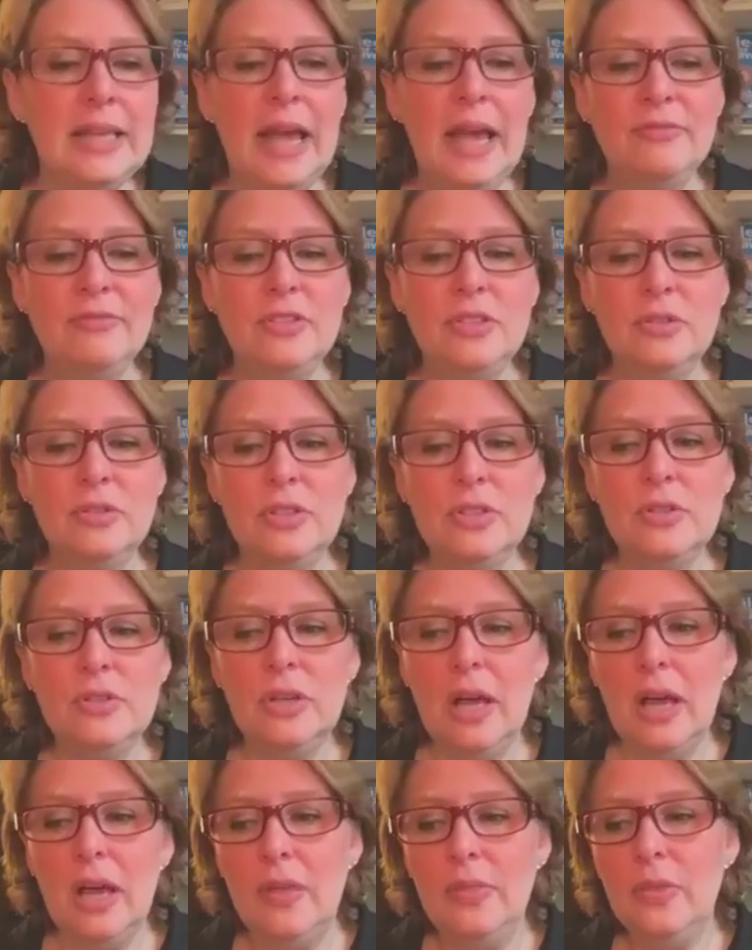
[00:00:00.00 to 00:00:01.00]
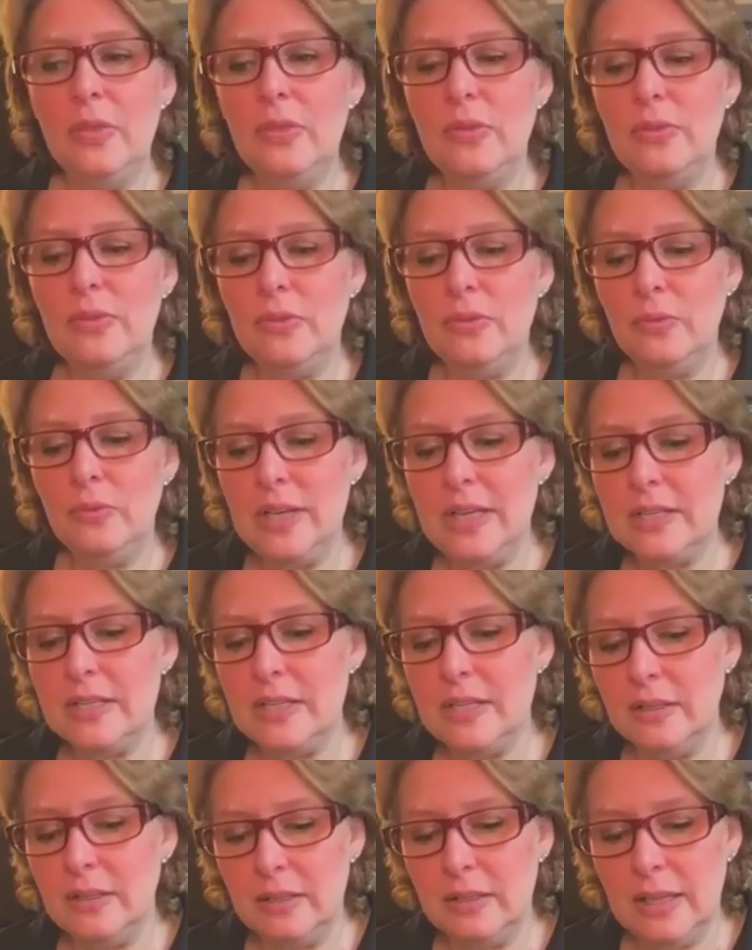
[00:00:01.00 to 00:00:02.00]
to, the
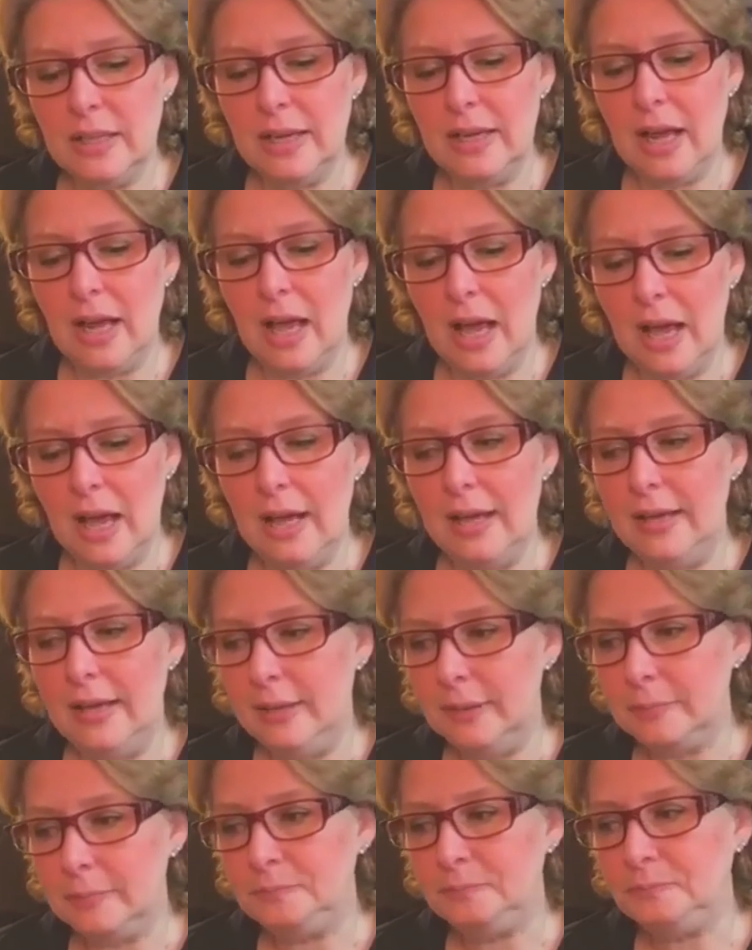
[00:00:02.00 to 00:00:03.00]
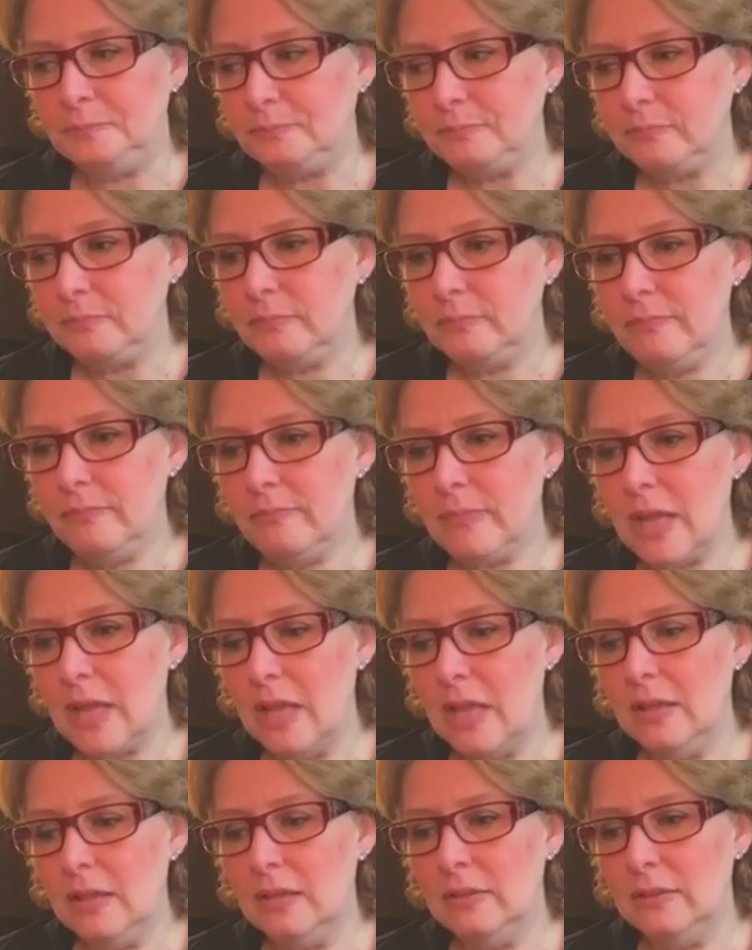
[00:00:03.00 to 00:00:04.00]
reason that I
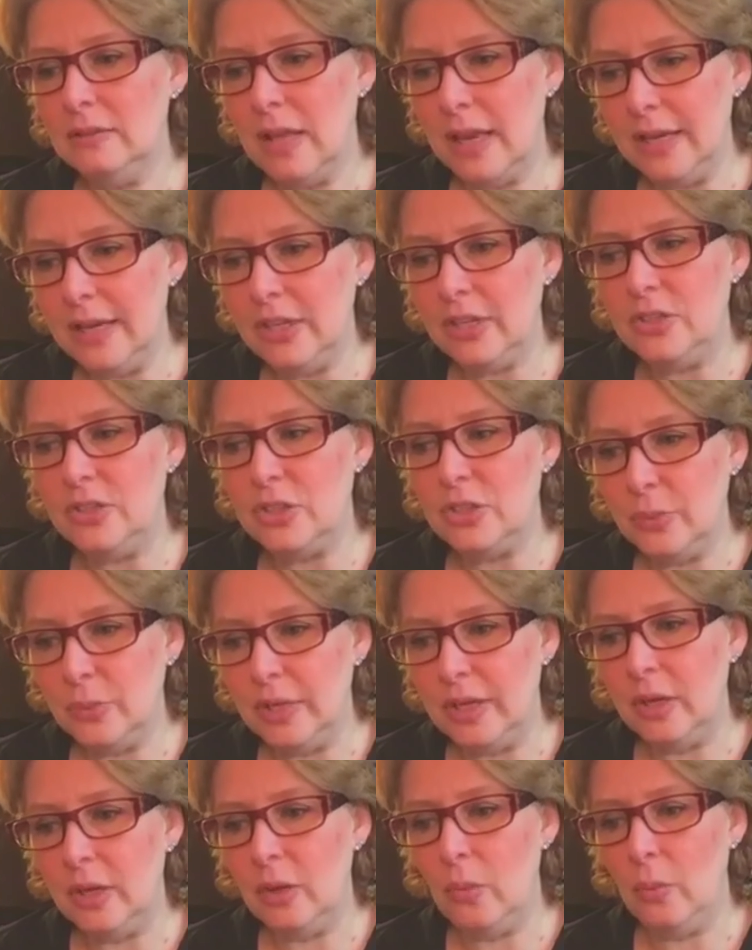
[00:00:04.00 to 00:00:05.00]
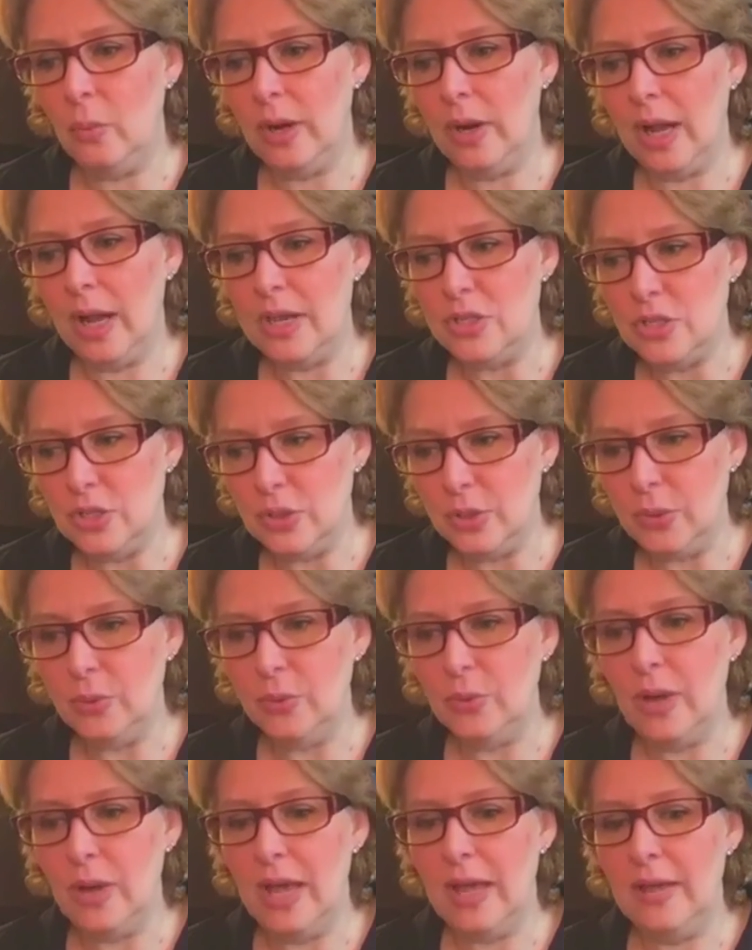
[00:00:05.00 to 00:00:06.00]
like doing what I do,
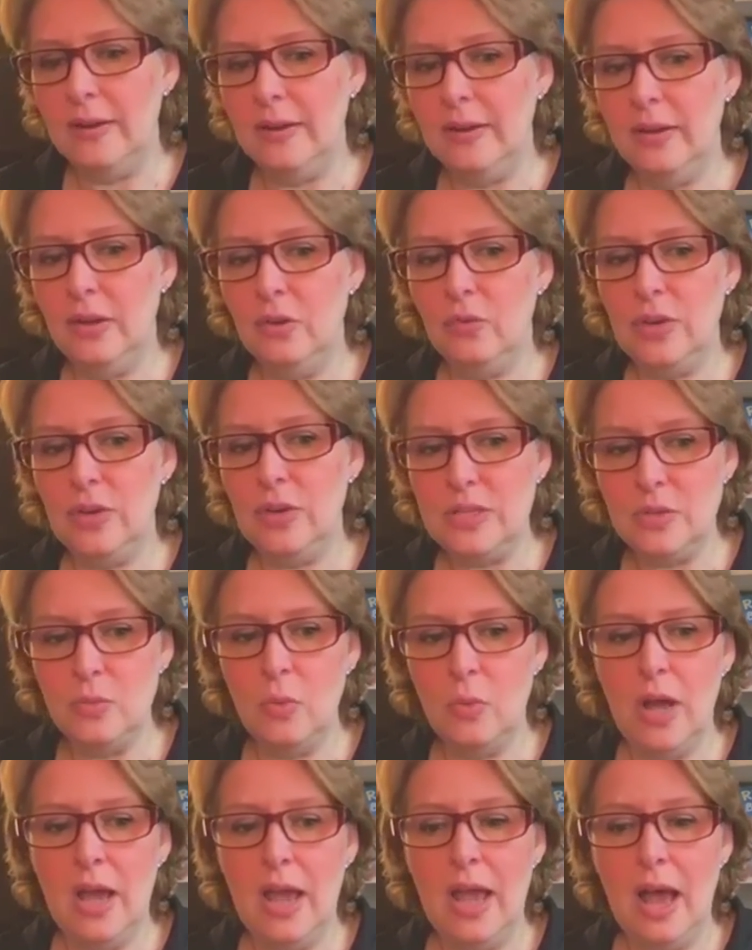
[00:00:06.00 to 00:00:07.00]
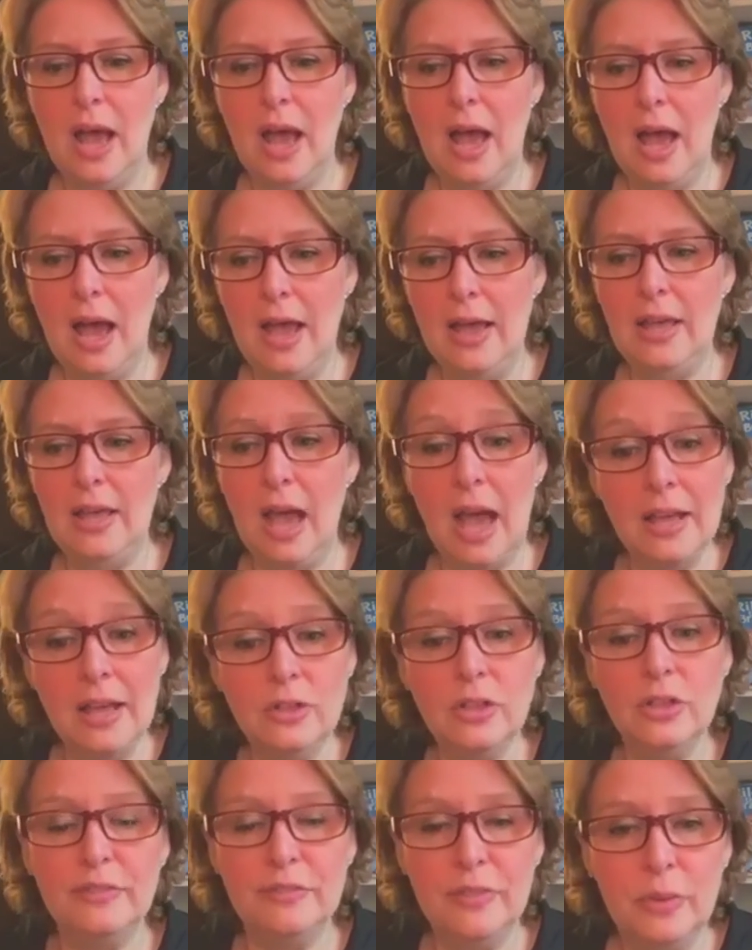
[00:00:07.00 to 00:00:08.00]
and the reason why I look
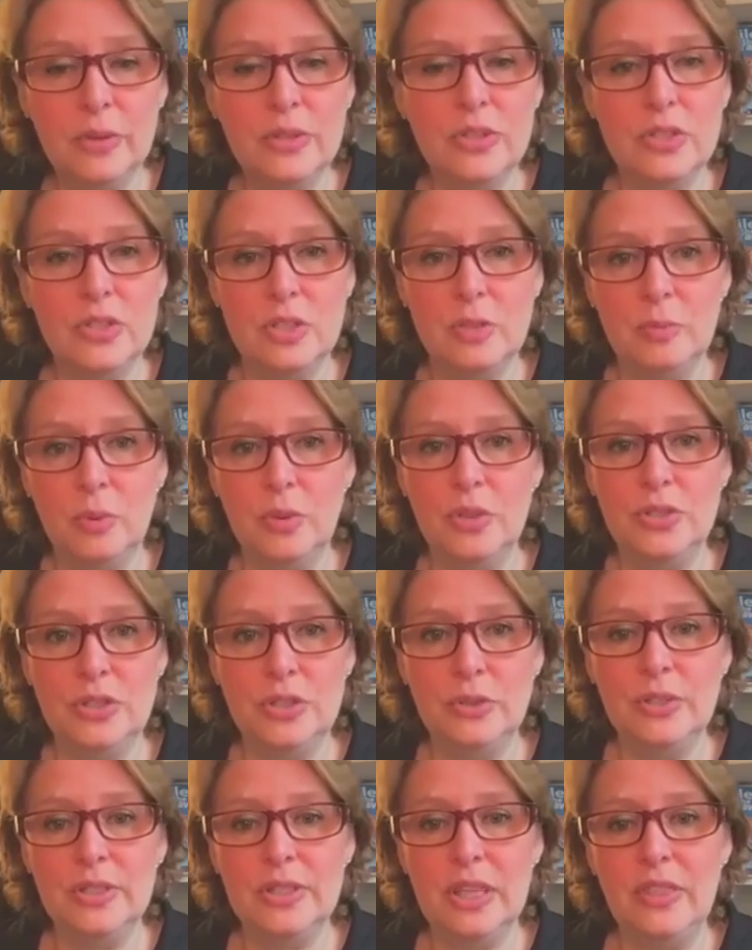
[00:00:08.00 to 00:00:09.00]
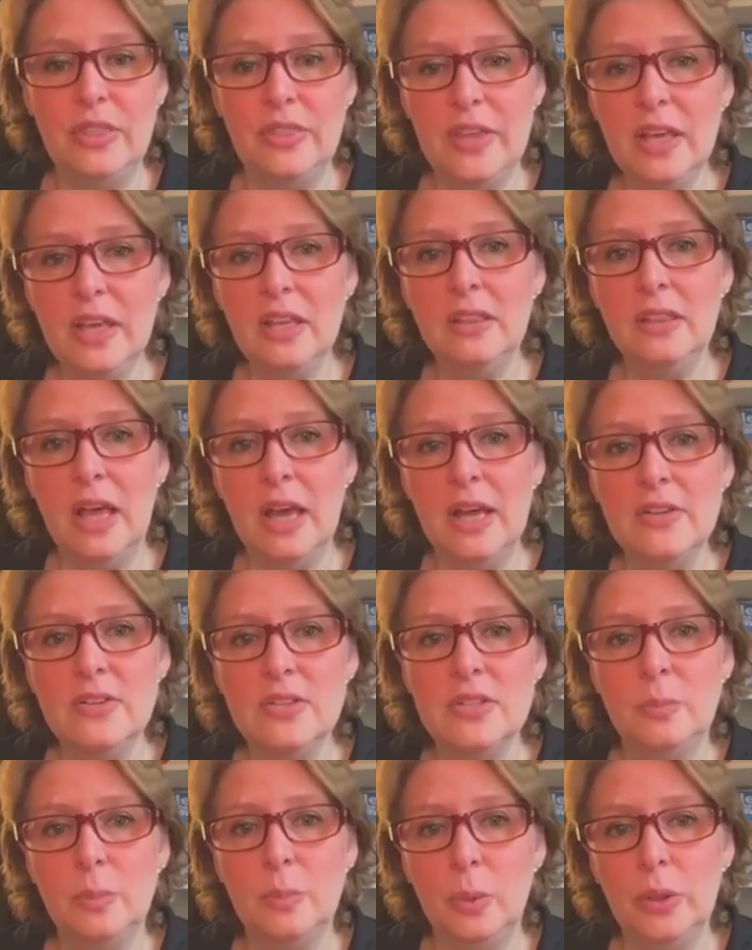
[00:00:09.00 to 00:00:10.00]
forward to support too, because I think a lot of
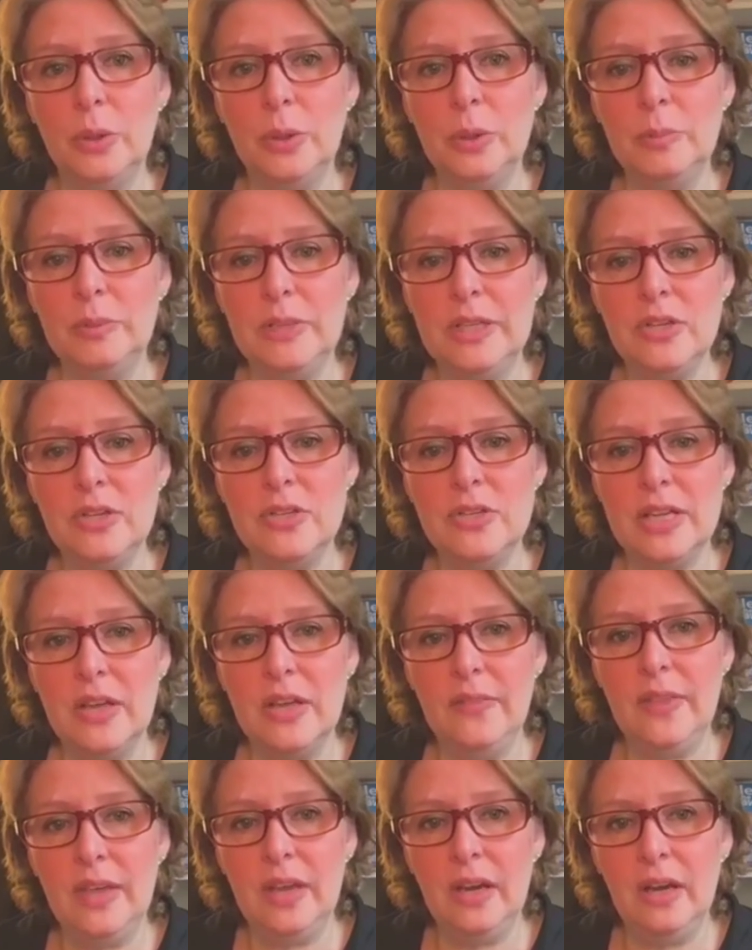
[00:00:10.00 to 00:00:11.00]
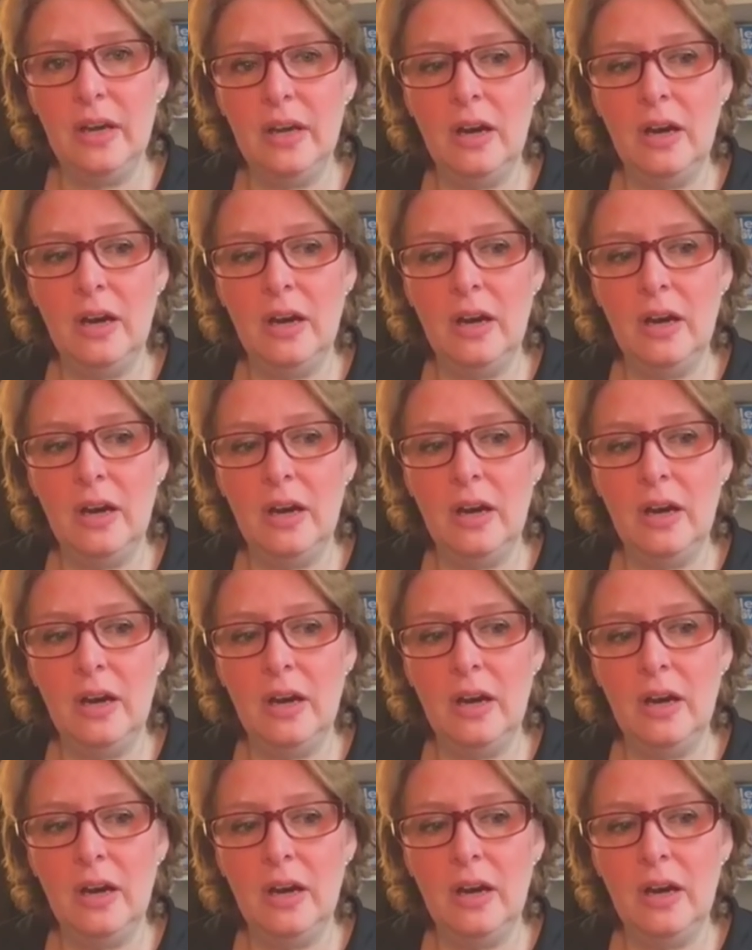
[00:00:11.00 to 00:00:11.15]
support group leaders out there,